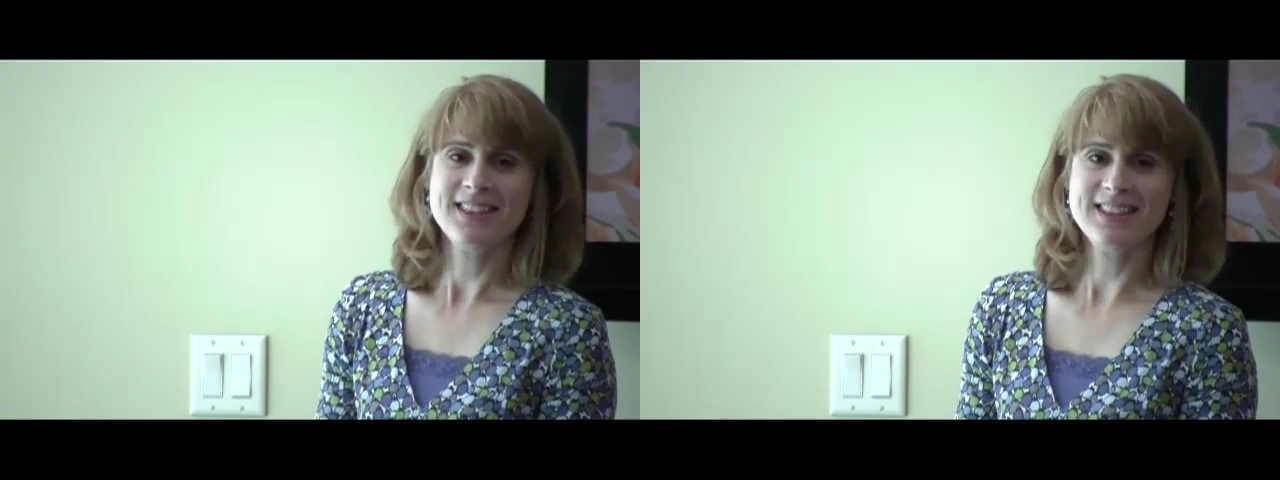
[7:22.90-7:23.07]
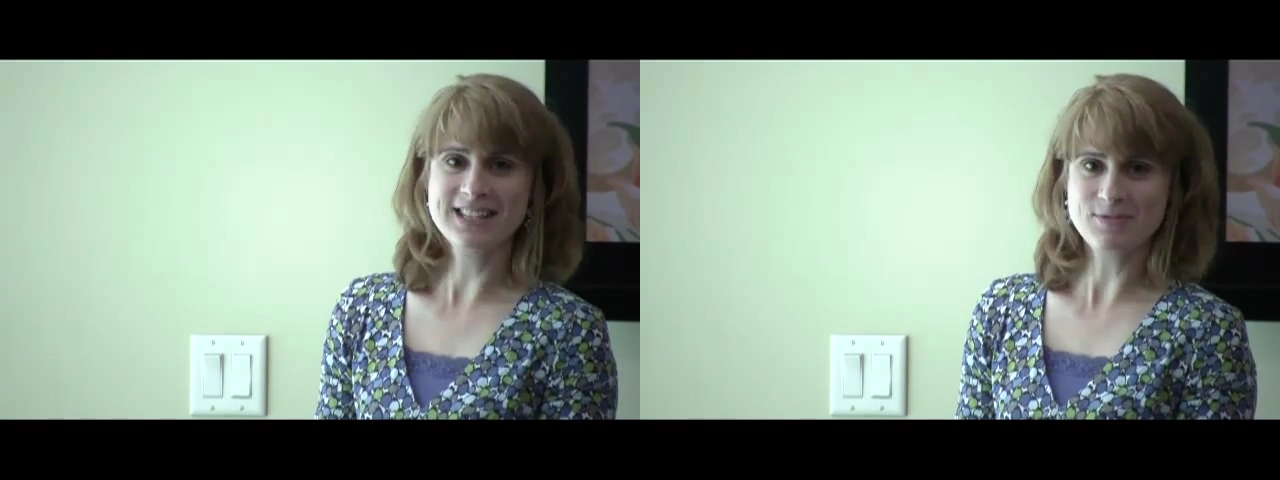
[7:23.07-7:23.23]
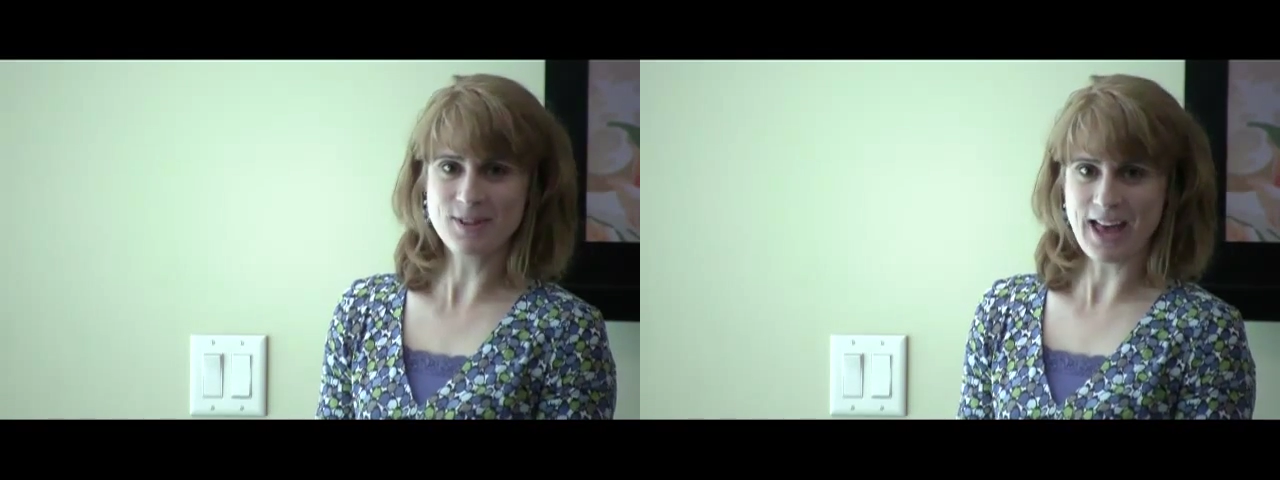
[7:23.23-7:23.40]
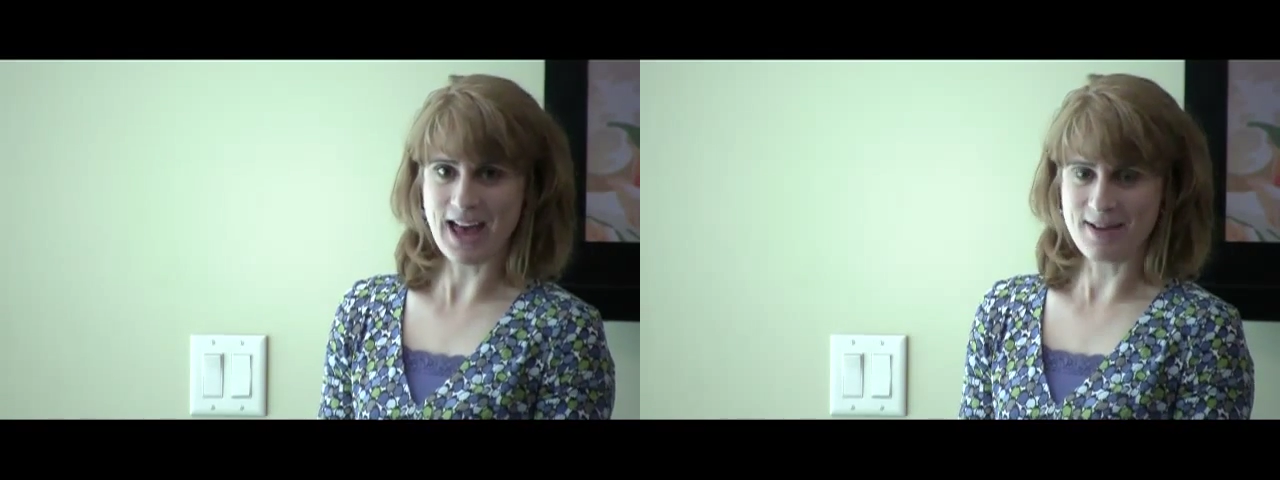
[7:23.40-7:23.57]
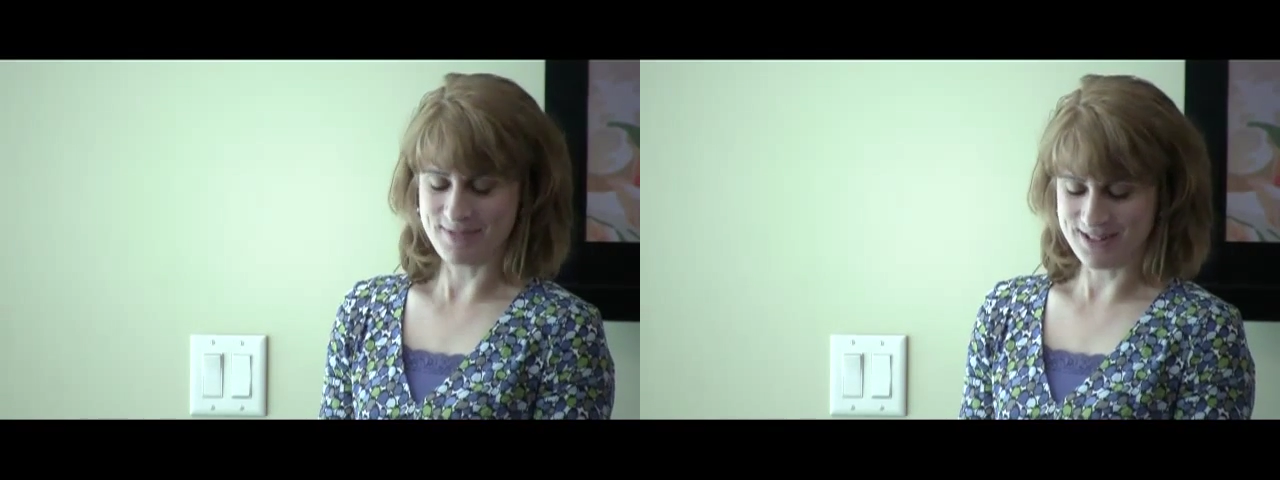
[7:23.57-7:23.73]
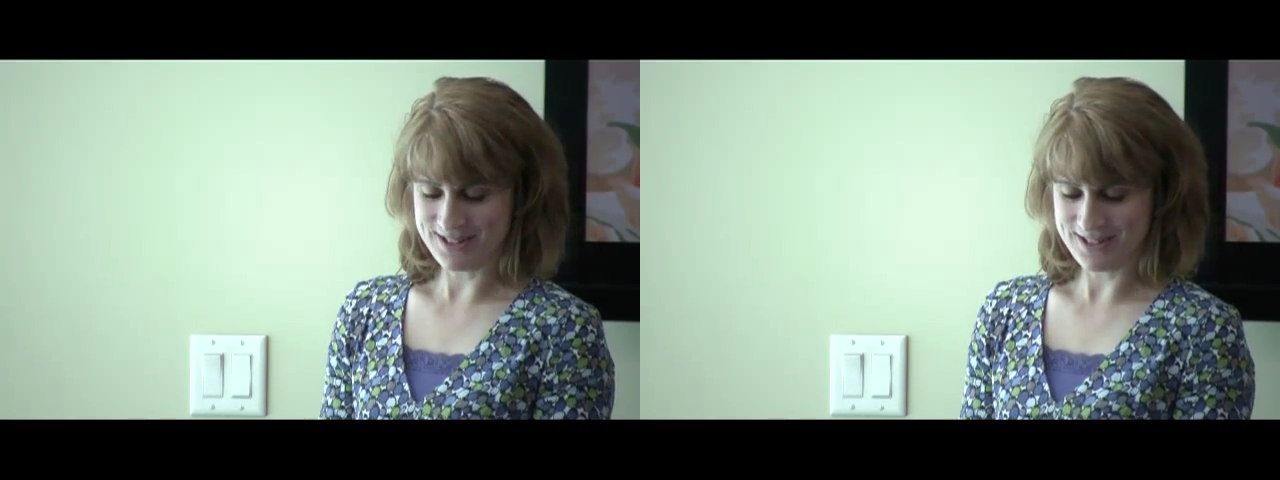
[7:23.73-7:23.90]
This will
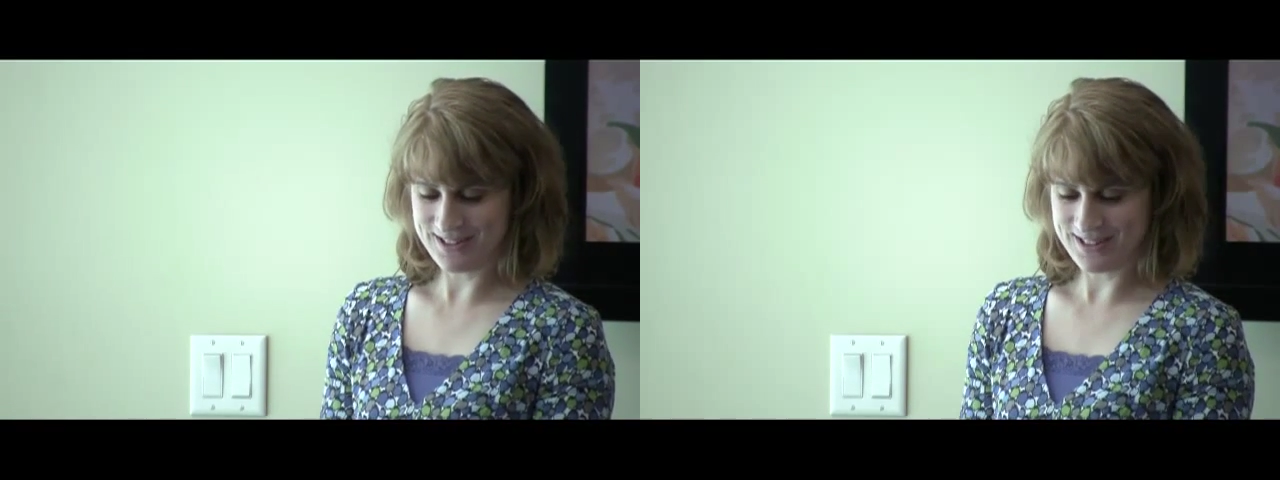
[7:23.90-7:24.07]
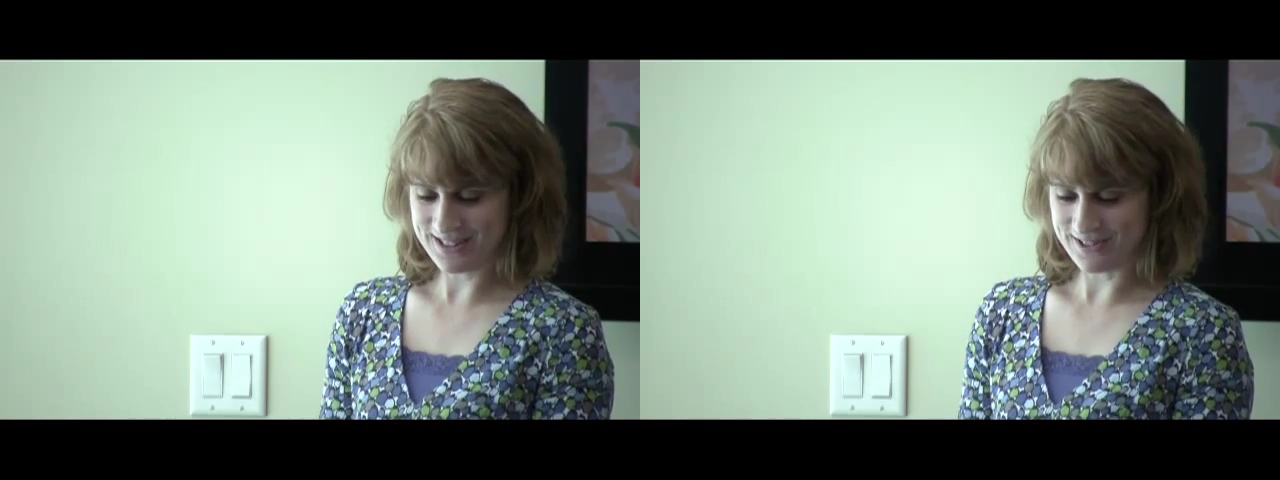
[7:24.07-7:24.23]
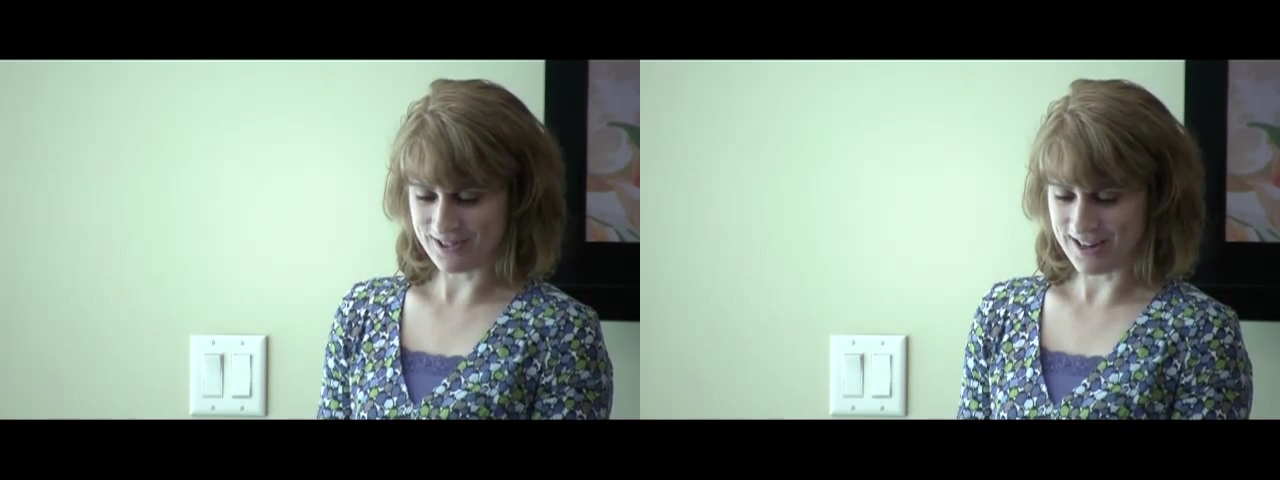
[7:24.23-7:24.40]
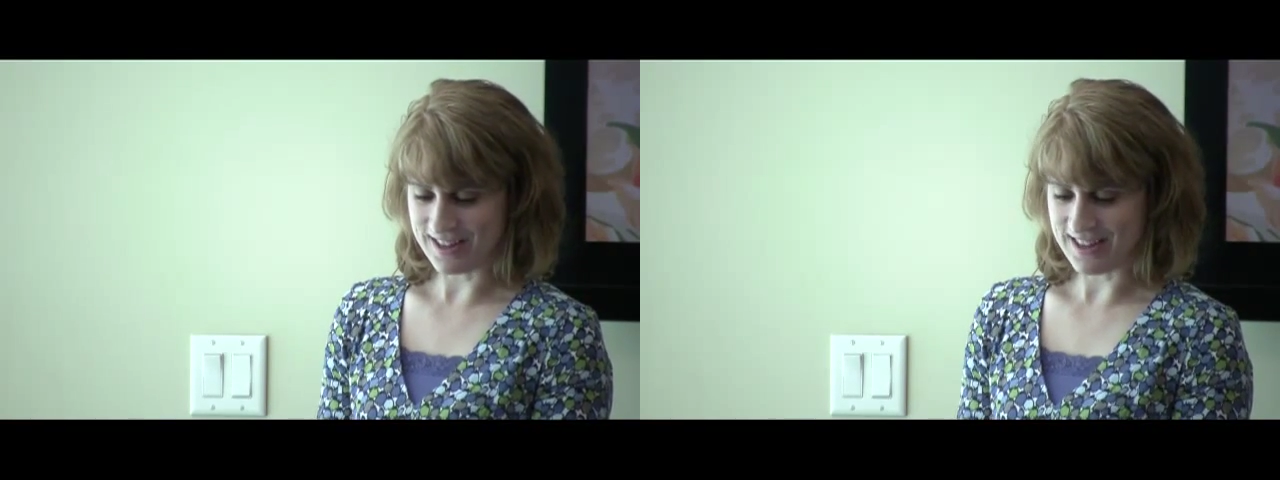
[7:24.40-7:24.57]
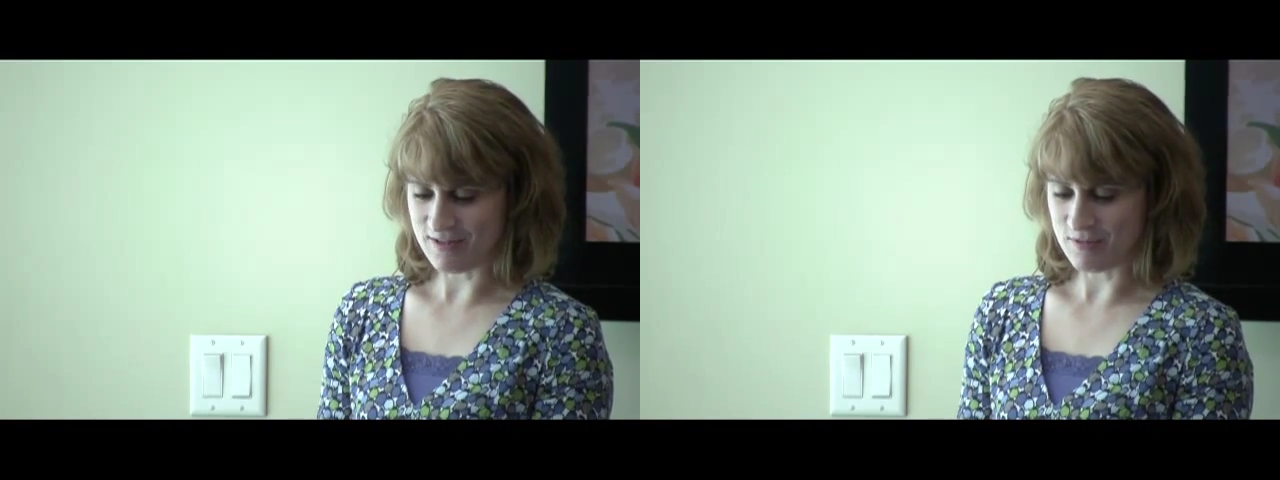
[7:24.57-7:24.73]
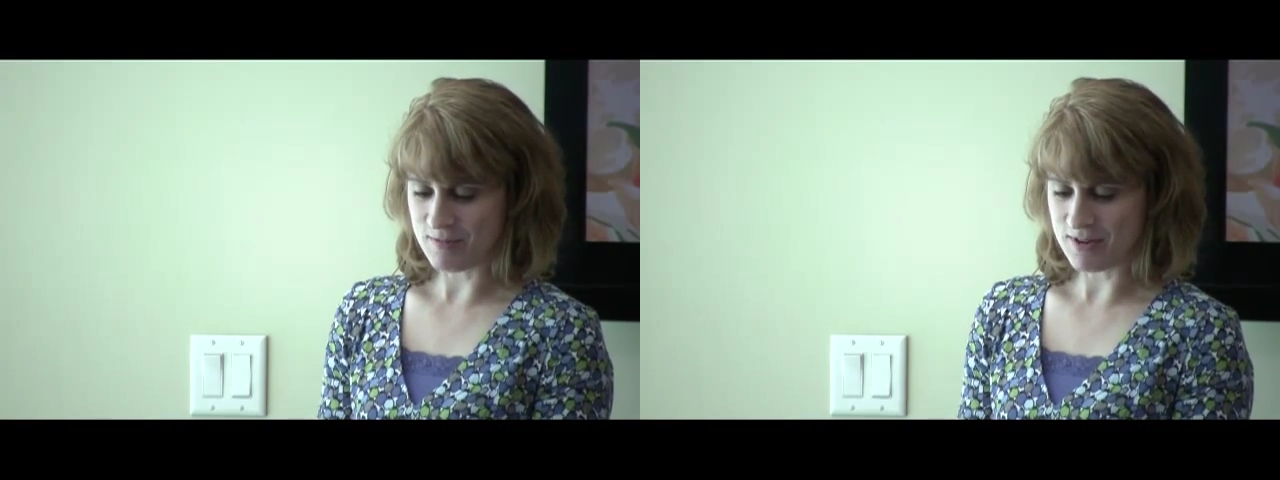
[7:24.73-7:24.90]
happen to the degree
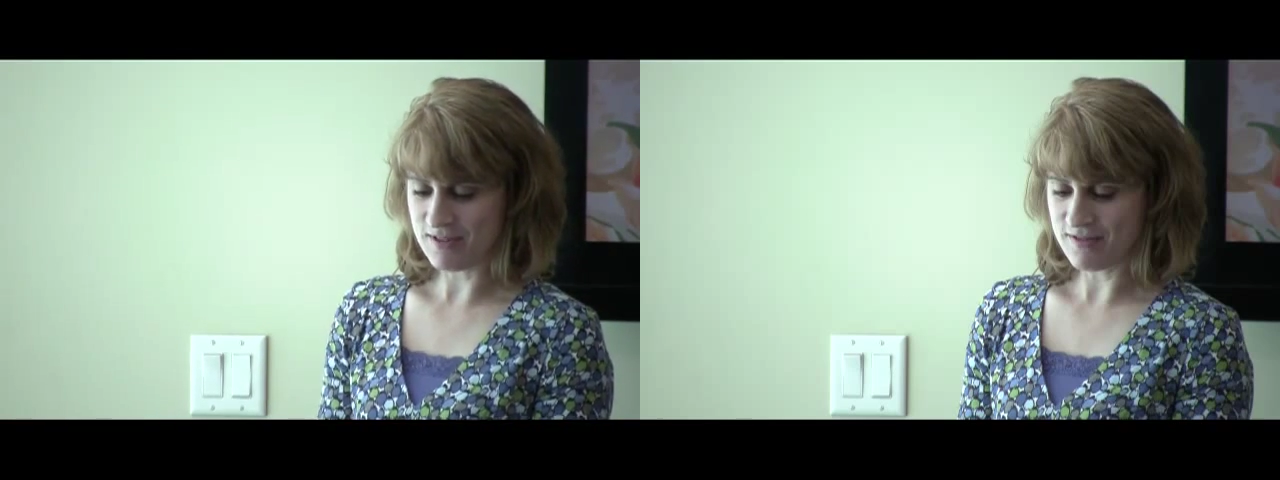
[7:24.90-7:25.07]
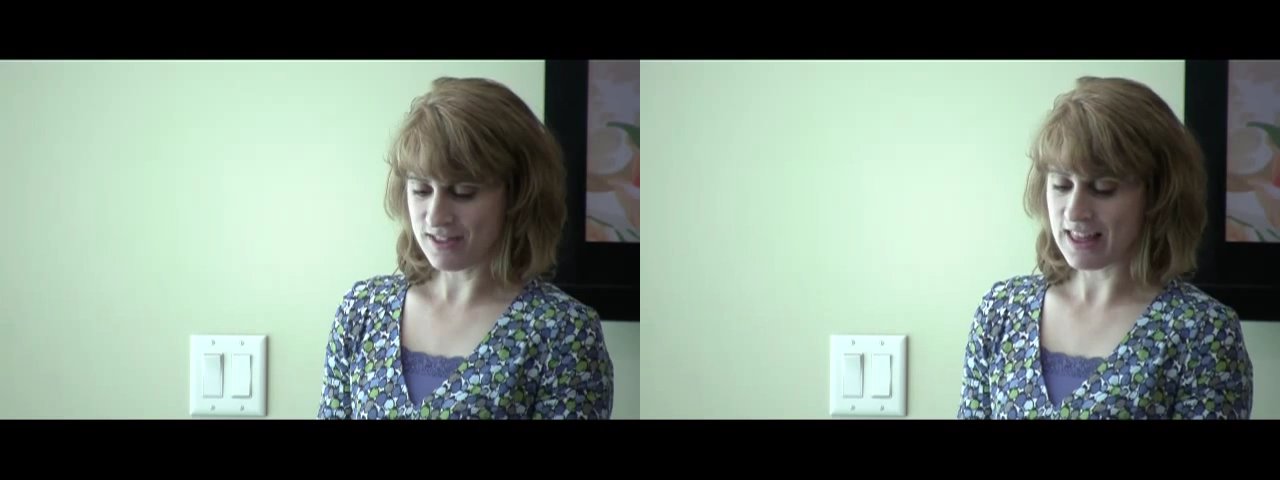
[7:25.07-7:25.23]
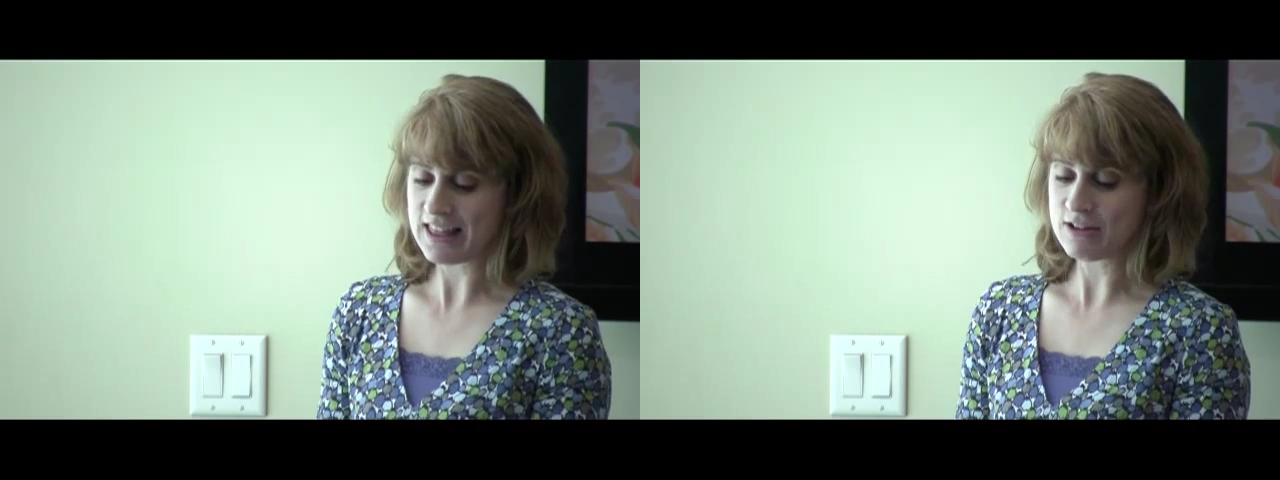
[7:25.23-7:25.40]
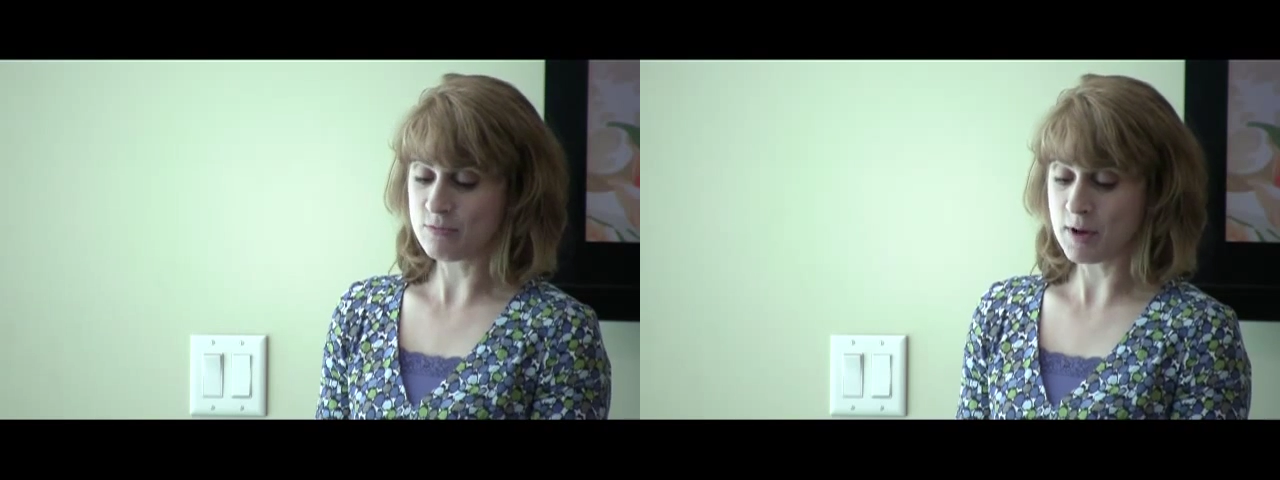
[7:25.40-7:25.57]
that the